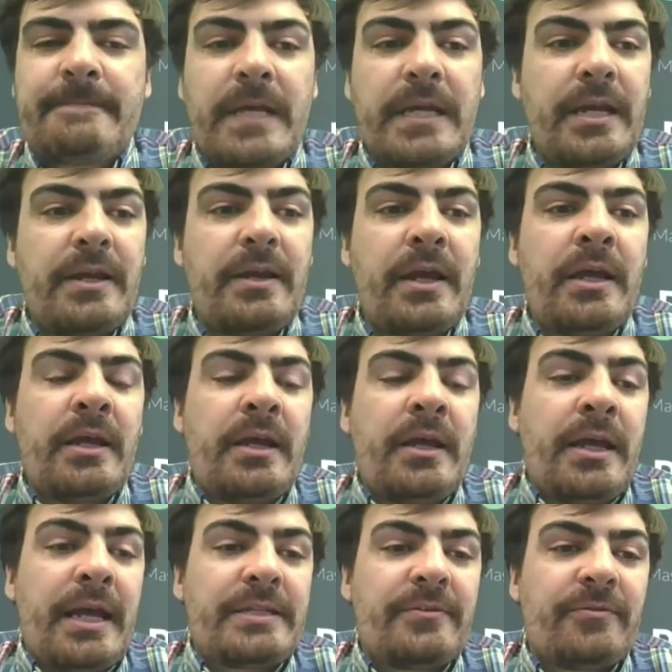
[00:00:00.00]
And
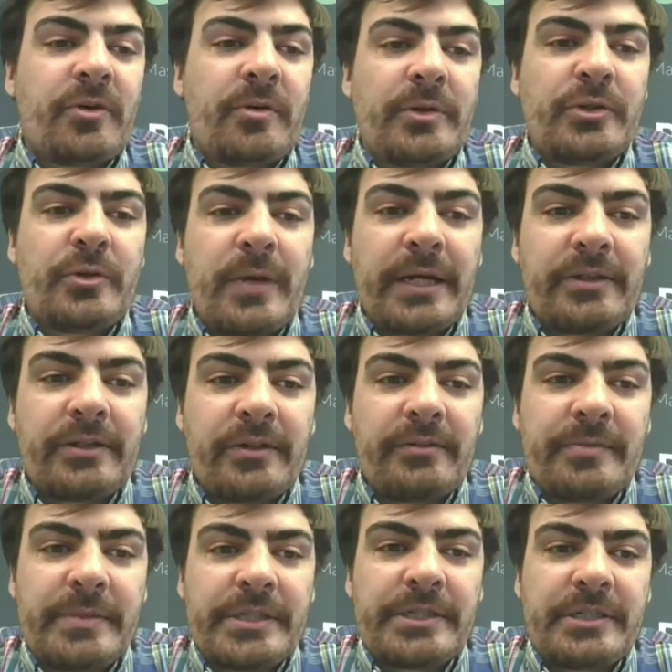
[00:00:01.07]
as a former director of
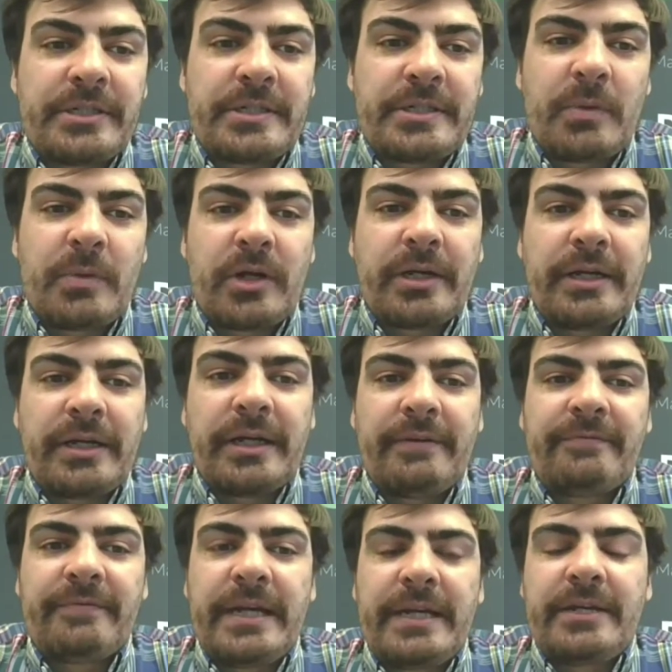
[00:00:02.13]
admissions, marketing,
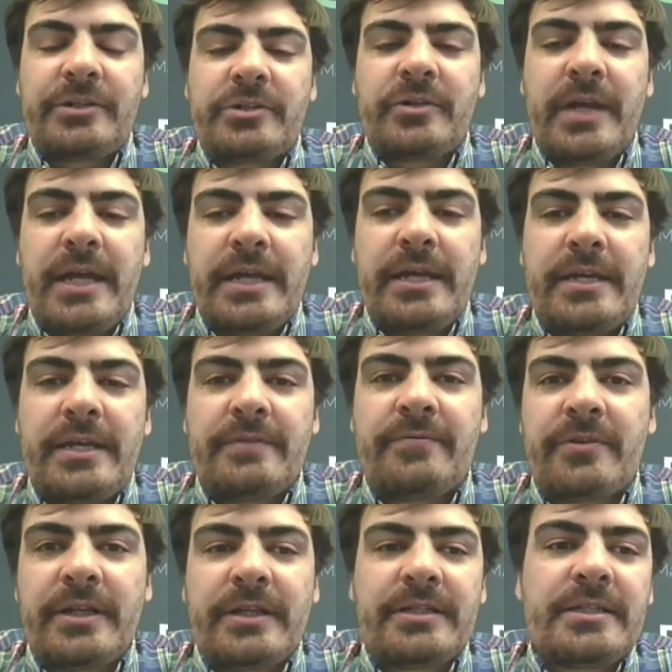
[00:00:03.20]
and financial aid for
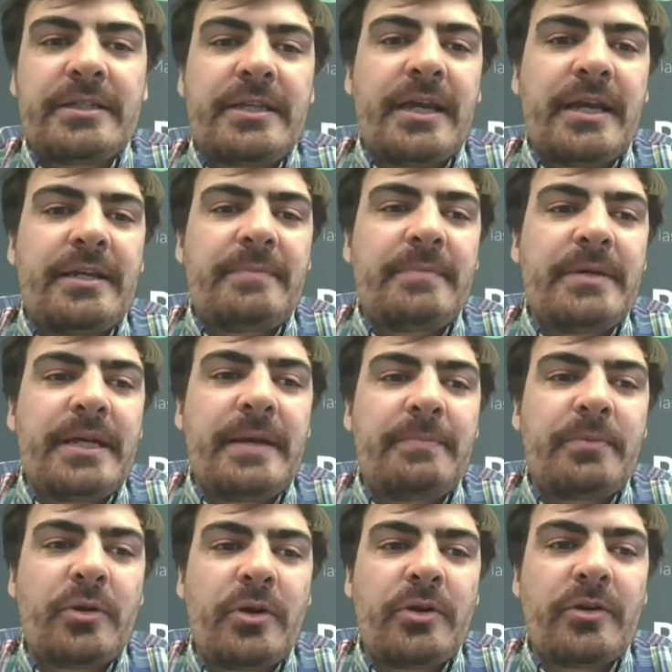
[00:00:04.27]
the INSEAD MBA
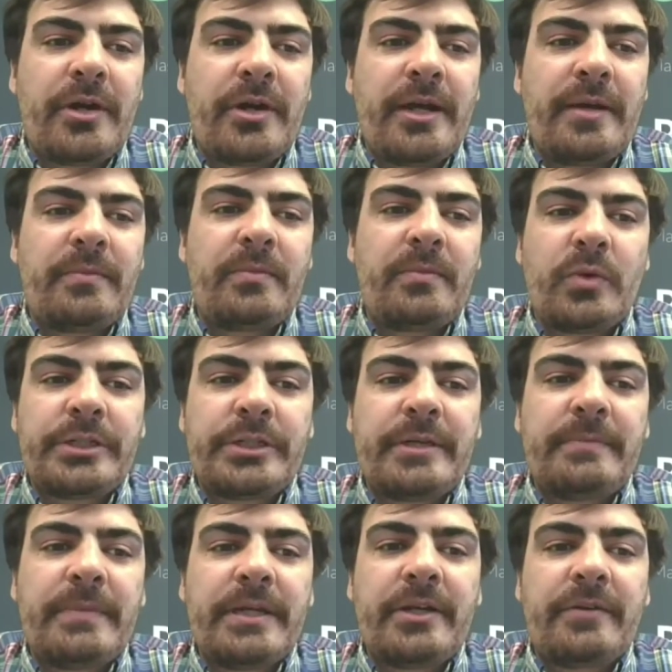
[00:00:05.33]
program, where she
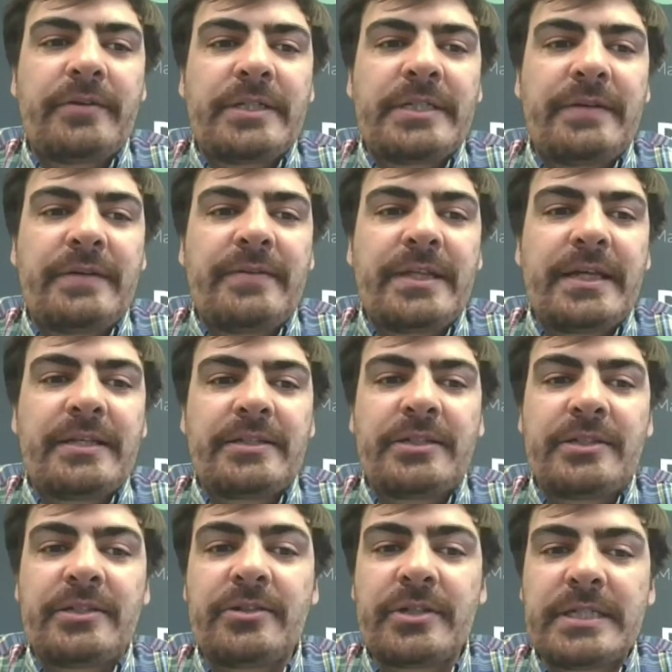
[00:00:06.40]
admitted over 7,000
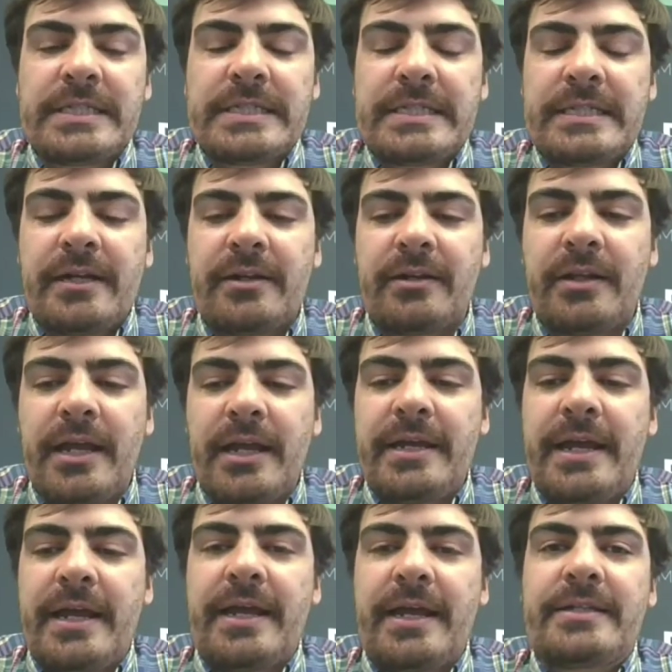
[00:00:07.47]
students, Caroline
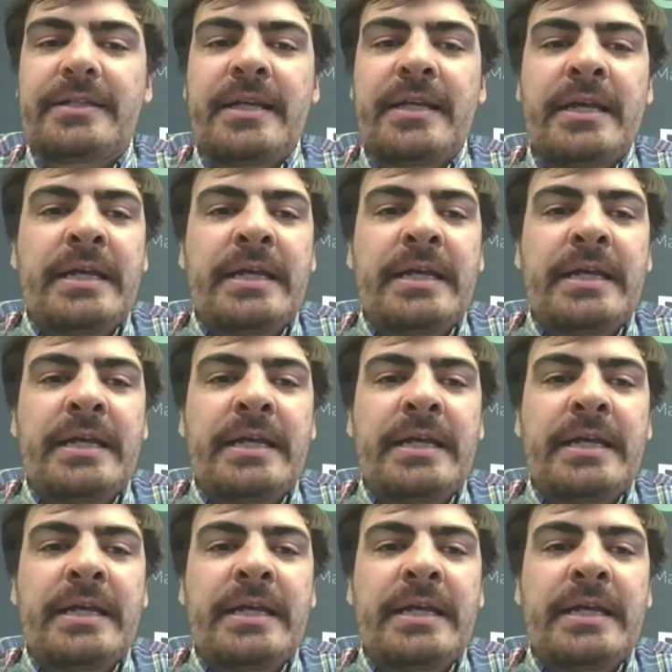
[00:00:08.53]
has